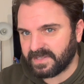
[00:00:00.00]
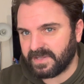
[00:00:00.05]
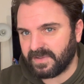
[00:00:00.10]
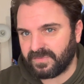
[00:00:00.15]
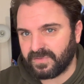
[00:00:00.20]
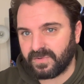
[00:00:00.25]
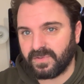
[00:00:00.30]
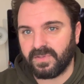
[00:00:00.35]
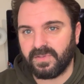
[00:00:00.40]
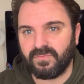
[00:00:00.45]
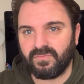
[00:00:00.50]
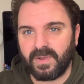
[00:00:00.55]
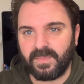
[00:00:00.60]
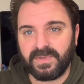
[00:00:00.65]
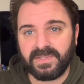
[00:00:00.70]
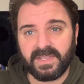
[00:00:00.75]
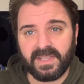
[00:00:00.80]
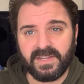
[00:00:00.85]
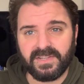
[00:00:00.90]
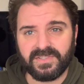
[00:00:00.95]
of the
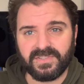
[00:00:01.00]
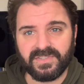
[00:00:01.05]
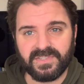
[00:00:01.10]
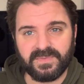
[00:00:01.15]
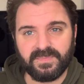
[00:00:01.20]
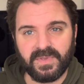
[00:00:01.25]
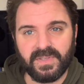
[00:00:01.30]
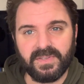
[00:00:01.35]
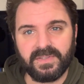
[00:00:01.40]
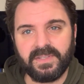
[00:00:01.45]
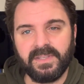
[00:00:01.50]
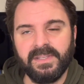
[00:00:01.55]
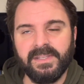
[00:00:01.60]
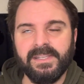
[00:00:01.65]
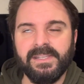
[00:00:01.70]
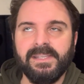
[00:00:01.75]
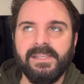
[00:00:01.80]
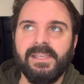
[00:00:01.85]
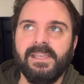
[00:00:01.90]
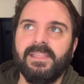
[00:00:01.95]
Reputations book.
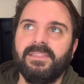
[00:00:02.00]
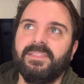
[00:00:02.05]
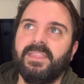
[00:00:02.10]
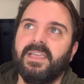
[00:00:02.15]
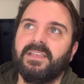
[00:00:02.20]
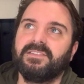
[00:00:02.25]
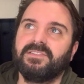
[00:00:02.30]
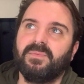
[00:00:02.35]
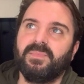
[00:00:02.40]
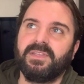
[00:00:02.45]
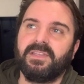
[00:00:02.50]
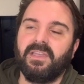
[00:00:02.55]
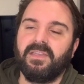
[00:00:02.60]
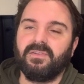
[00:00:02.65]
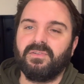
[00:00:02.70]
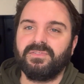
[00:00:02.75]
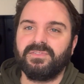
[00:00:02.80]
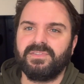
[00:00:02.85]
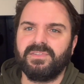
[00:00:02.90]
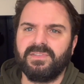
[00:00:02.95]
Next, I'll be going
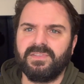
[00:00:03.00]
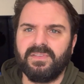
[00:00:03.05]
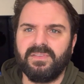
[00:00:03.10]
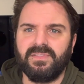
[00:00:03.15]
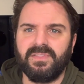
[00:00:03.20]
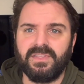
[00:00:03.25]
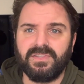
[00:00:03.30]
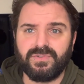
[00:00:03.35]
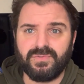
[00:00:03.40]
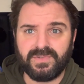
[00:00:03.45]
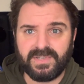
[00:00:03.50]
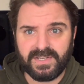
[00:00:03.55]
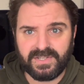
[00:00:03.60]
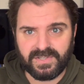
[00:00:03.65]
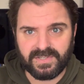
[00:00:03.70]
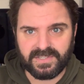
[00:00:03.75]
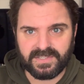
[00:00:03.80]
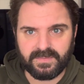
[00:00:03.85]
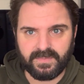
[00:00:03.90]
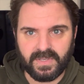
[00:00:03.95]
on to the
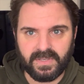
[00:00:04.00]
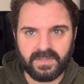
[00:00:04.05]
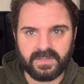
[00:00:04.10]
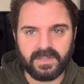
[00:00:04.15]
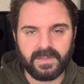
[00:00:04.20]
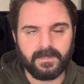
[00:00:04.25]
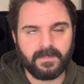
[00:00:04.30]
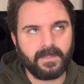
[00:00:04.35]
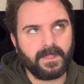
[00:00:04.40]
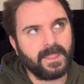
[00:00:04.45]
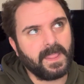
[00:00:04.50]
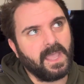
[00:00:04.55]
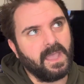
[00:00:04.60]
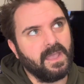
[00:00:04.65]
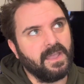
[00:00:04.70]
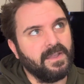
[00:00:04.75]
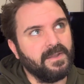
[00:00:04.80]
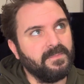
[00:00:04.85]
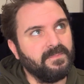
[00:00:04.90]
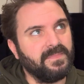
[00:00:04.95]
Traditions book.
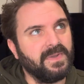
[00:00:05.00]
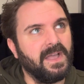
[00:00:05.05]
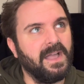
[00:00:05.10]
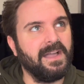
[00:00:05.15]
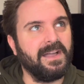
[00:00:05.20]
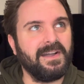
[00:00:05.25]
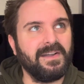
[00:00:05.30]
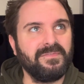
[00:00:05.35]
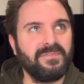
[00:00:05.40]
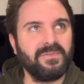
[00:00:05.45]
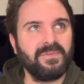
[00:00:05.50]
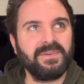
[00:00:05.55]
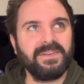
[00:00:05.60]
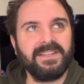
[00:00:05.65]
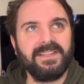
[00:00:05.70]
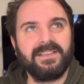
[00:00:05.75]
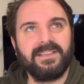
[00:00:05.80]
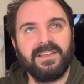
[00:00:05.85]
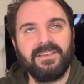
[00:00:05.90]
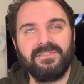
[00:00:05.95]
I've already
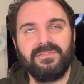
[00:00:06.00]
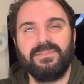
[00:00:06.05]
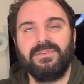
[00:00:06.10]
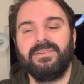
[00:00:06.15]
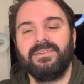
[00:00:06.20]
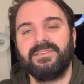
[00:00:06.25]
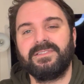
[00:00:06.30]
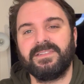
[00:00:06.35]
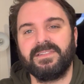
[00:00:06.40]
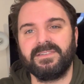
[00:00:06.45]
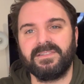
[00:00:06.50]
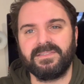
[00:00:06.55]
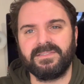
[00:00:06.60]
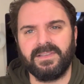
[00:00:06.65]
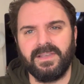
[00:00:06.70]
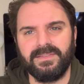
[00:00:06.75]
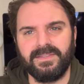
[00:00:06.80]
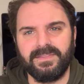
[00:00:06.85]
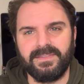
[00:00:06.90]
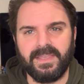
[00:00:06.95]
kind of looked and
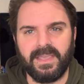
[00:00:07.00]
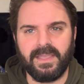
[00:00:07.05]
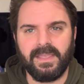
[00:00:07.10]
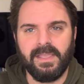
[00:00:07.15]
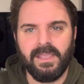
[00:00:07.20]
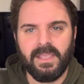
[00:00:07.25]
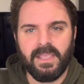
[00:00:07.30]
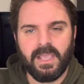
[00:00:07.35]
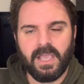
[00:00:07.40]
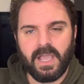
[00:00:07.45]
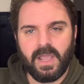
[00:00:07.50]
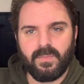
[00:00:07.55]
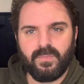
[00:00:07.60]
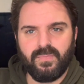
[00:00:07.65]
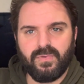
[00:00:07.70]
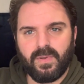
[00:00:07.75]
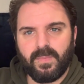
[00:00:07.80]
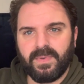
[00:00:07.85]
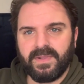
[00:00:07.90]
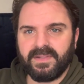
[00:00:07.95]
decided that I'm
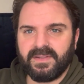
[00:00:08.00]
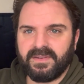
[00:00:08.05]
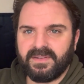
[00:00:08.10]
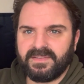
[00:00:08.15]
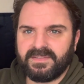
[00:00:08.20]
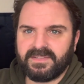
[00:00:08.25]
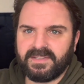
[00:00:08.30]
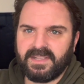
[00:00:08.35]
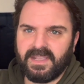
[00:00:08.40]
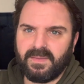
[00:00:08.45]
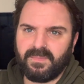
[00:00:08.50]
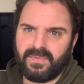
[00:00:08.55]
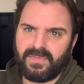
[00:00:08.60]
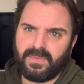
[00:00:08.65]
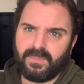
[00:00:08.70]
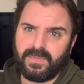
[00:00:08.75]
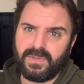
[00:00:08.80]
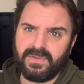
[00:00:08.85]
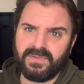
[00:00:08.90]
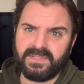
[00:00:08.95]
probably going to skip the
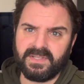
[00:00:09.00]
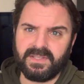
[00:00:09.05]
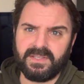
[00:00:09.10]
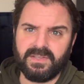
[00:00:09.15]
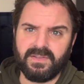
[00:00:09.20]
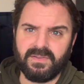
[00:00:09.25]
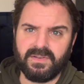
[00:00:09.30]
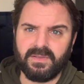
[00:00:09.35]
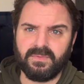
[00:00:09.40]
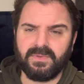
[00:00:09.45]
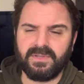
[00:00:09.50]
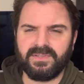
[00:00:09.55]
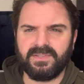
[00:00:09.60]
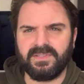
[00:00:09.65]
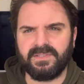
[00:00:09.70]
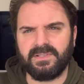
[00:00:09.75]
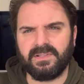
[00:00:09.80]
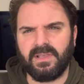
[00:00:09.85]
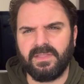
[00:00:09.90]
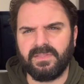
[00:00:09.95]
music unit, which
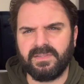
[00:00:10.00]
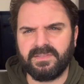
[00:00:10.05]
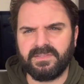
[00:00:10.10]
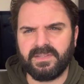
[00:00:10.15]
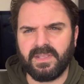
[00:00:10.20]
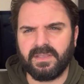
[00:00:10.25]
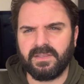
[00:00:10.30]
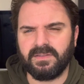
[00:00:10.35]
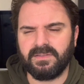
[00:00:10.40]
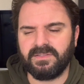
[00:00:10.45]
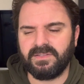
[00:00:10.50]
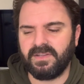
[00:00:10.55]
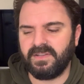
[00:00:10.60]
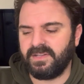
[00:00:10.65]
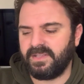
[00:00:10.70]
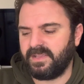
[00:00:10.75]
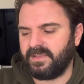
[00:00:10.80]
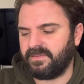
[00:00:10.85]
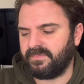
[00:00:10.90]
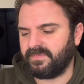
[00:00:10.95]
is like the second
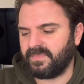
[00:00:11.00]
unit,